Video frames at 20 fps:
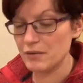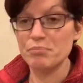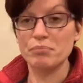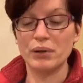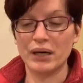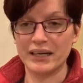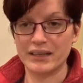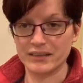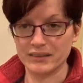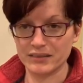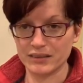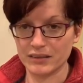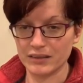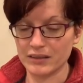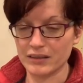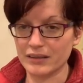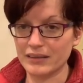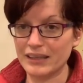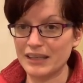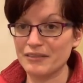But I could
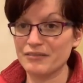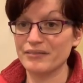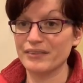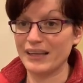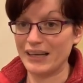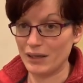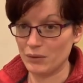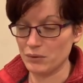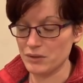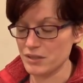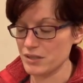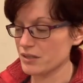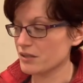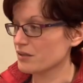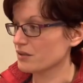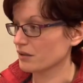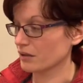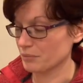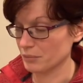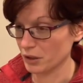talk on that for hours,
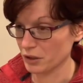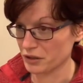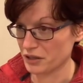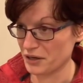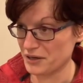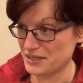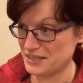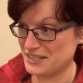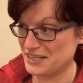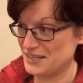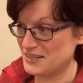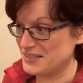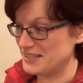so I'm not going to